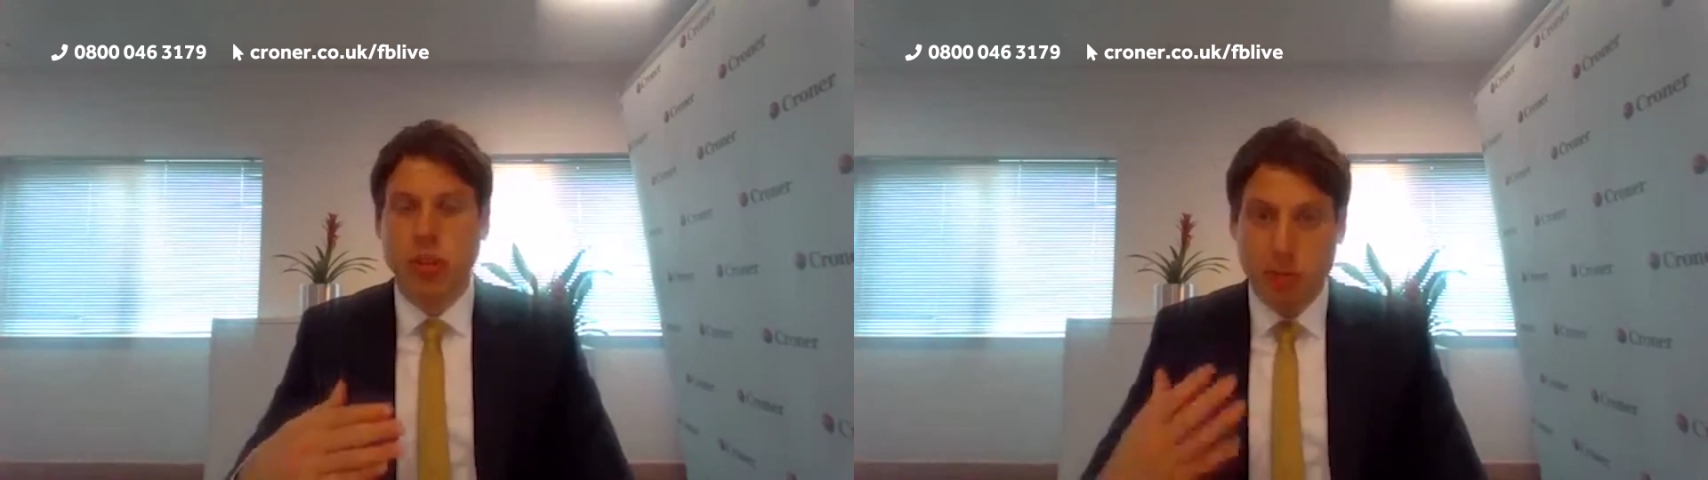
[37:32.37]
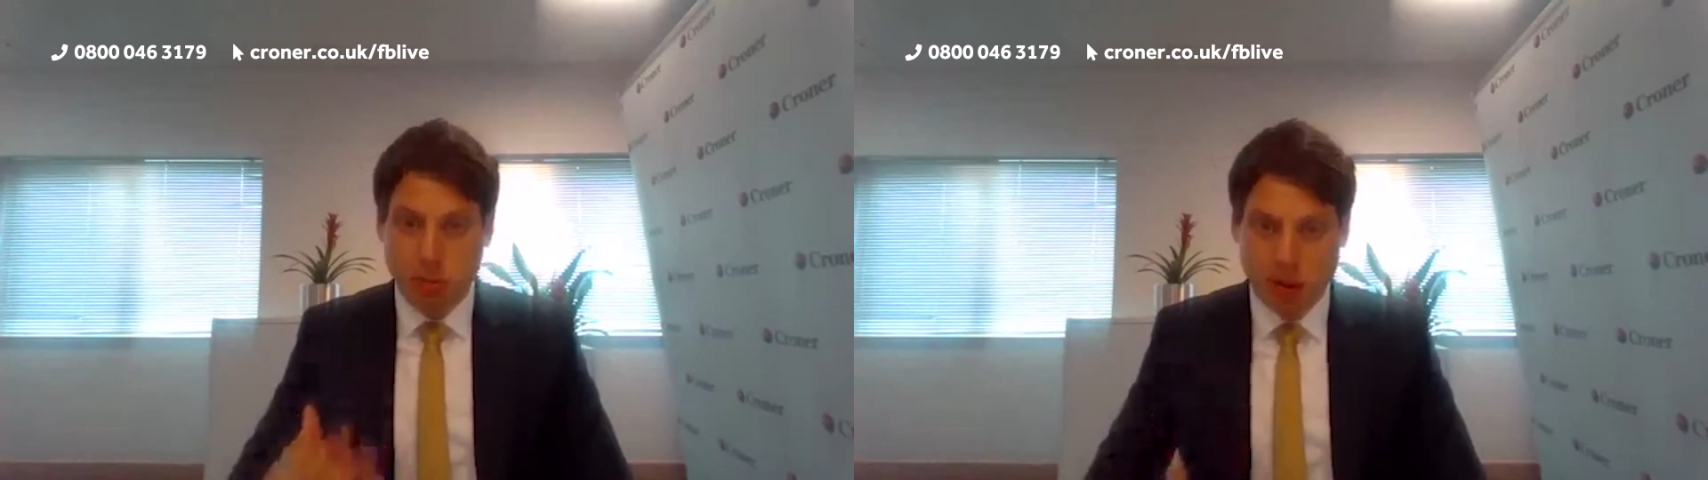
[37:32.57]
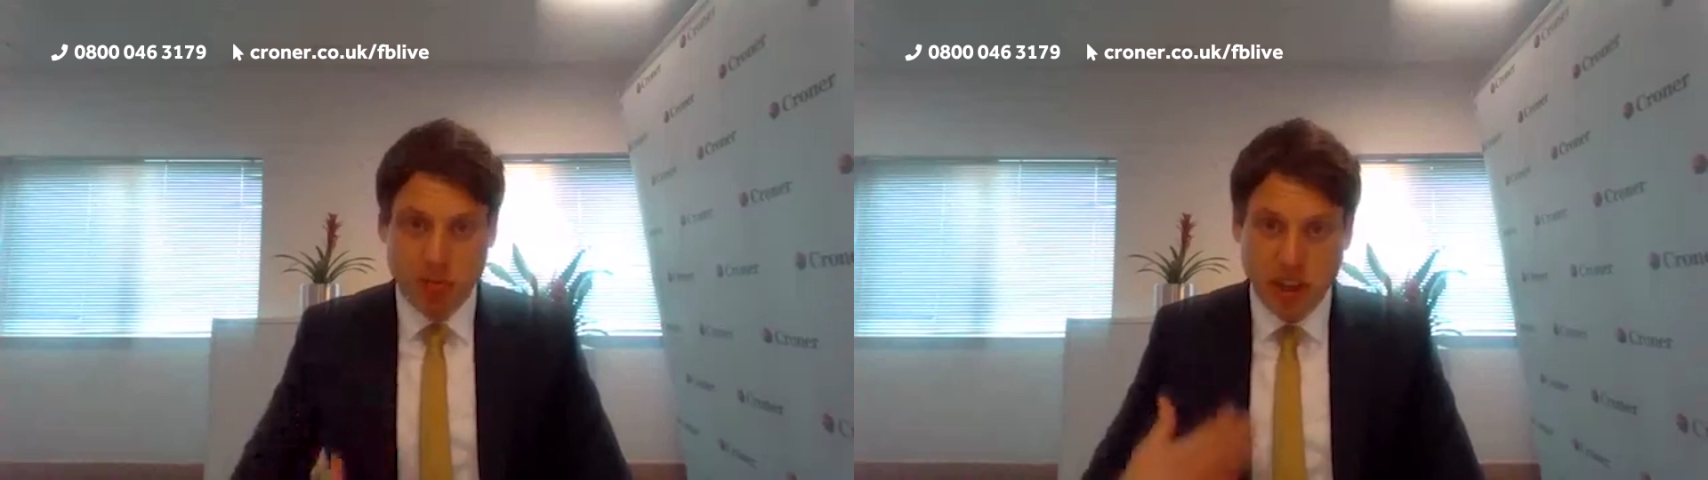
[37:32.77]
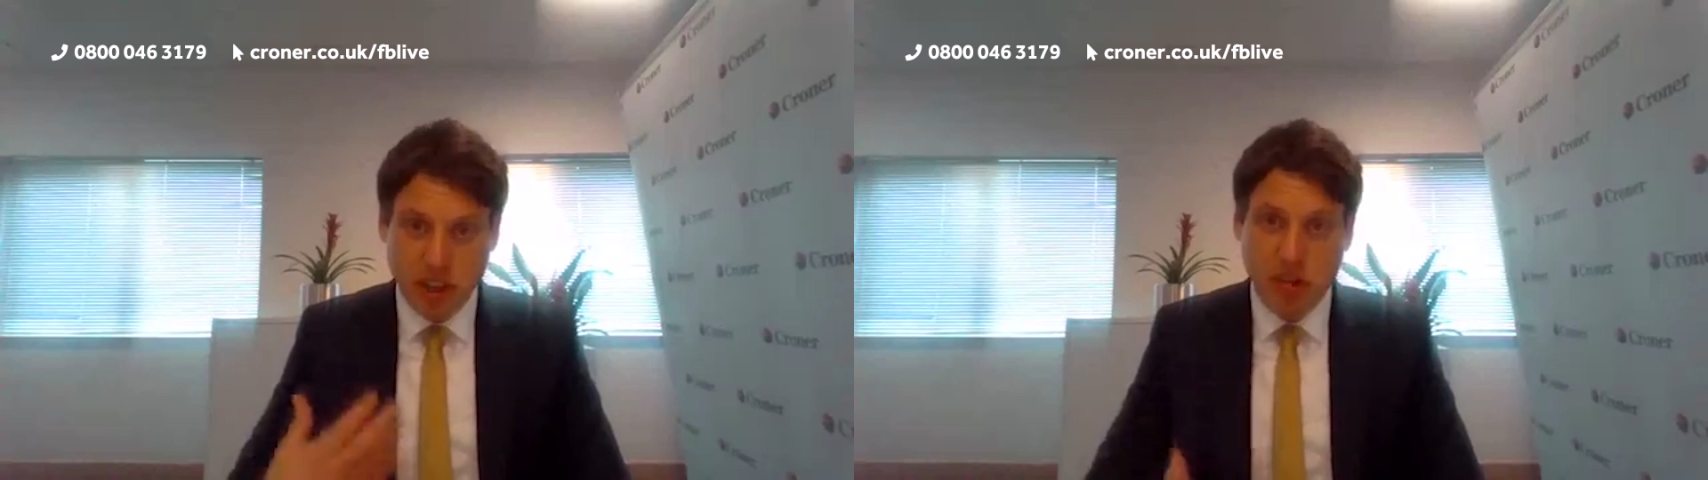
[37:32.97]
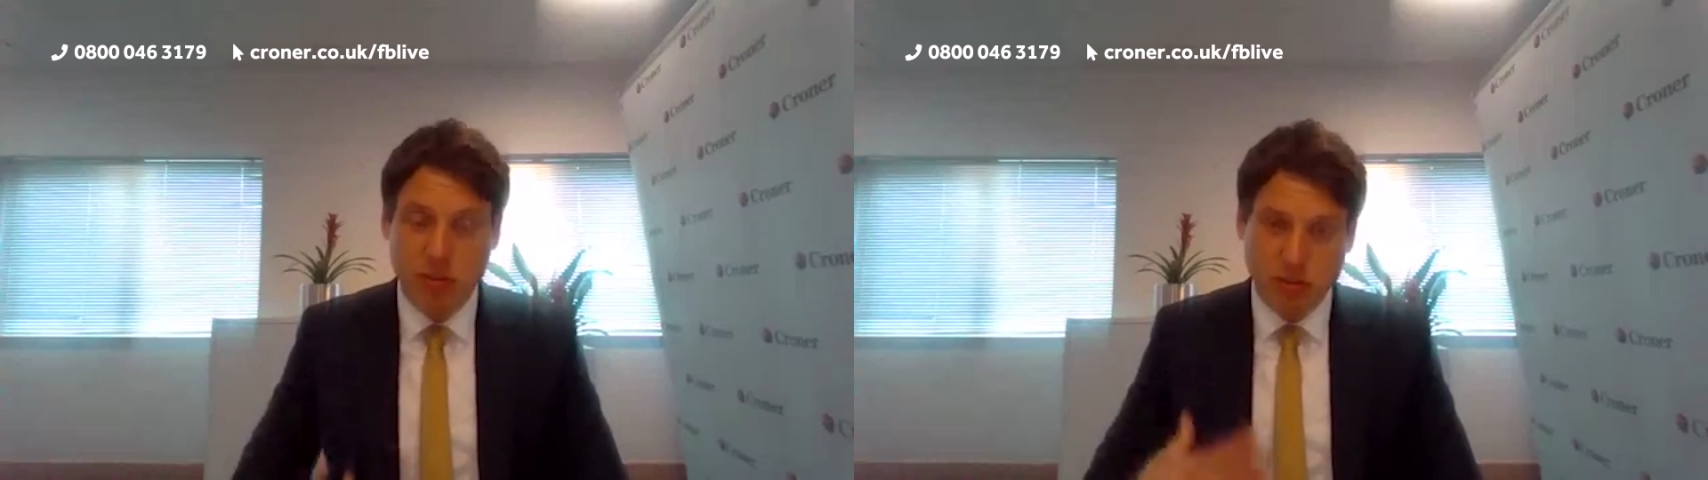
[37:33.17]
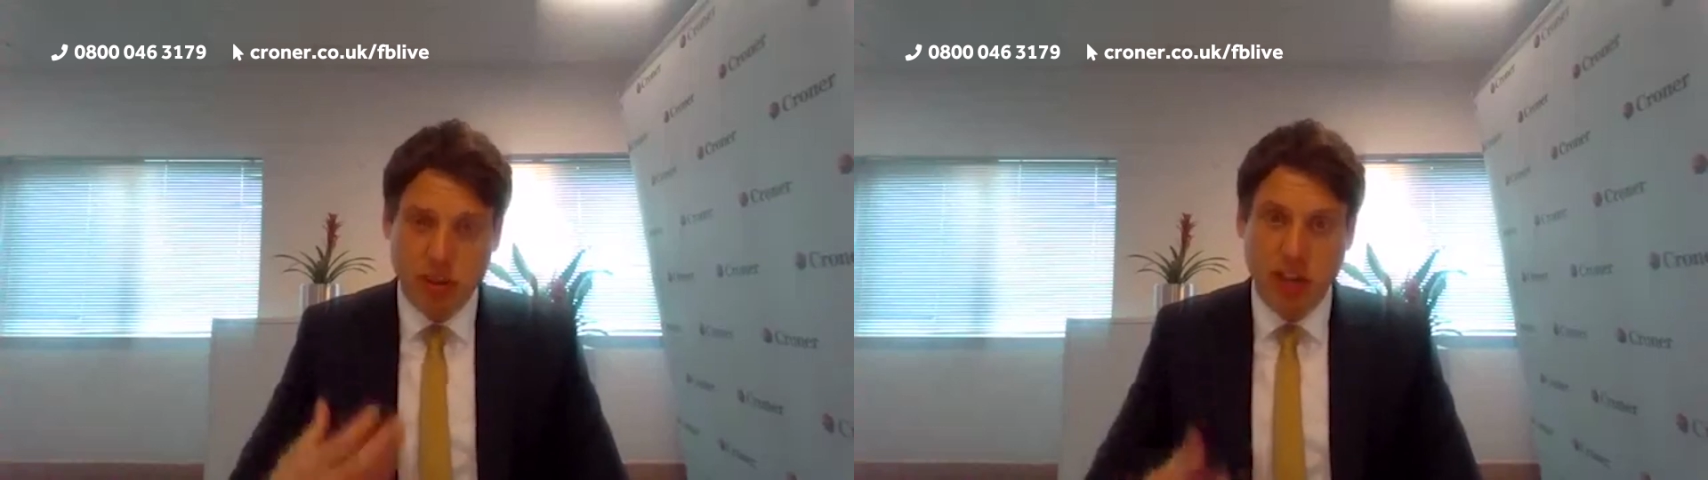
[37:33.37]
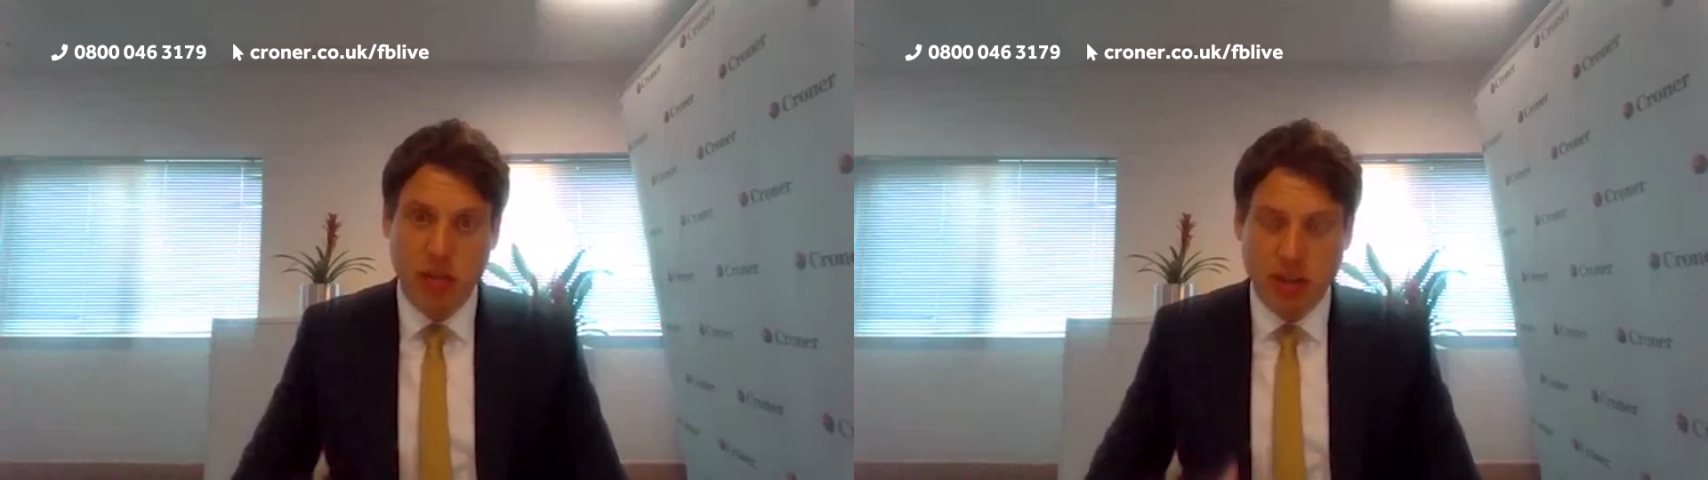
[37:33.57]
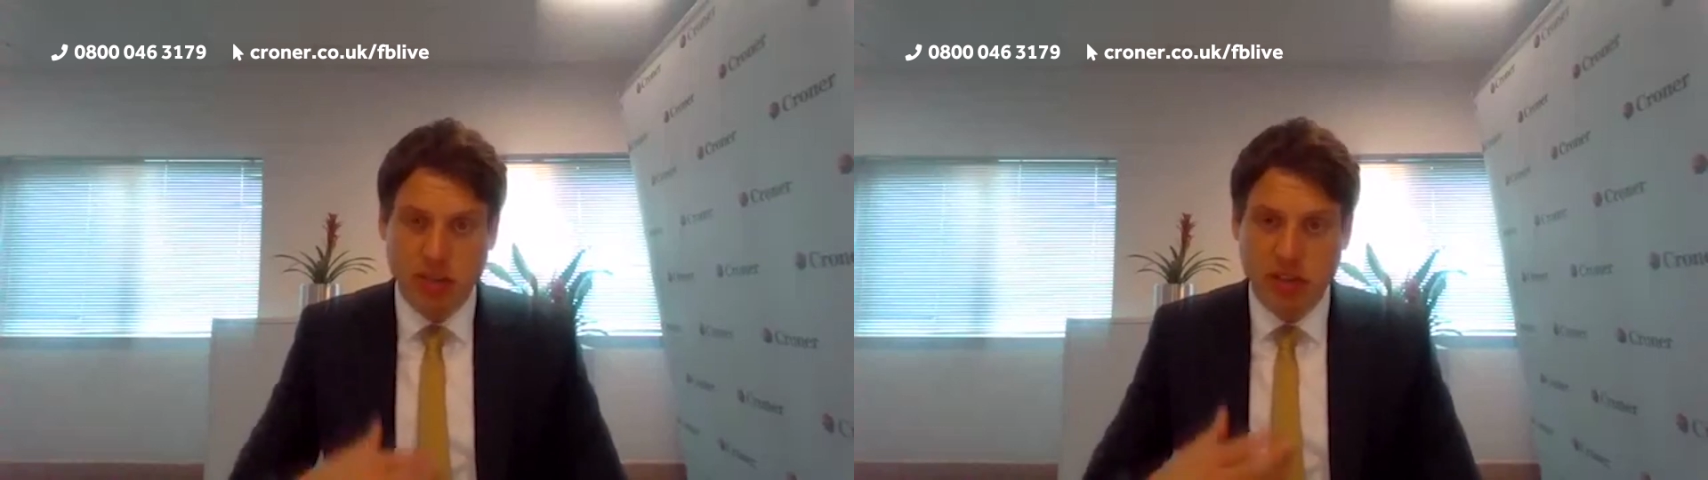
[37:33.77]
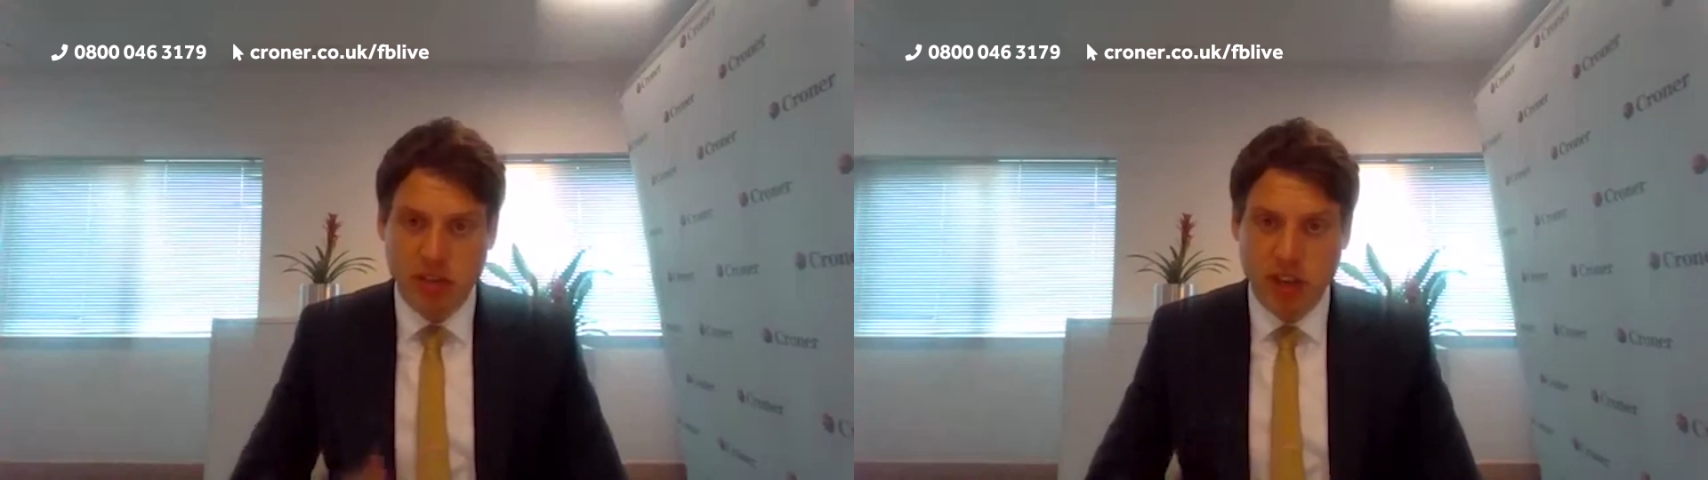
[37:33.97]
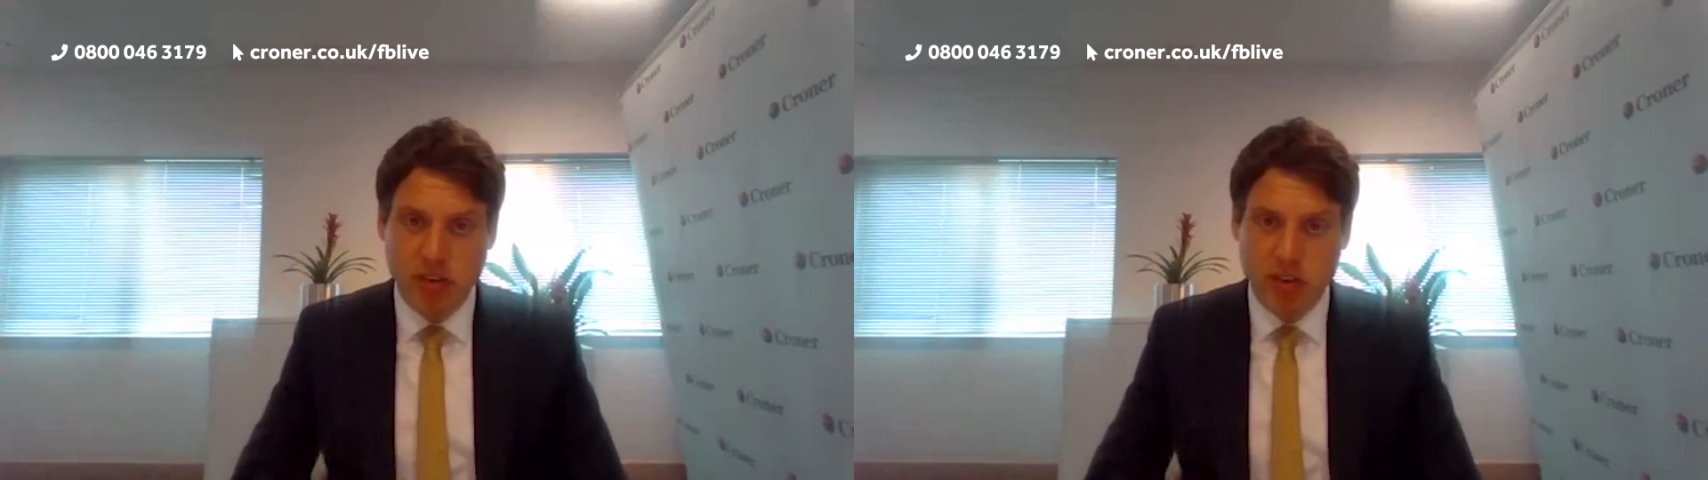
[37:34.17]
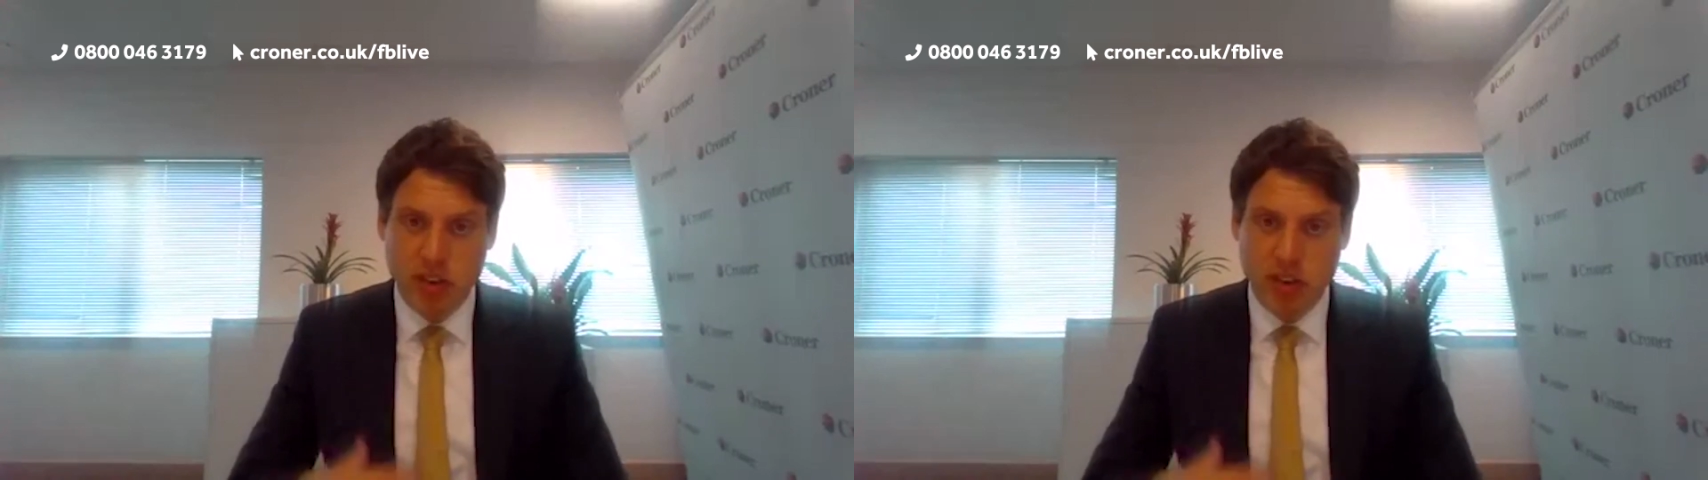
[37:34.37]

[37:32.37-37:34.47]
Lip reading: keeping themselves up to date with everything that's changed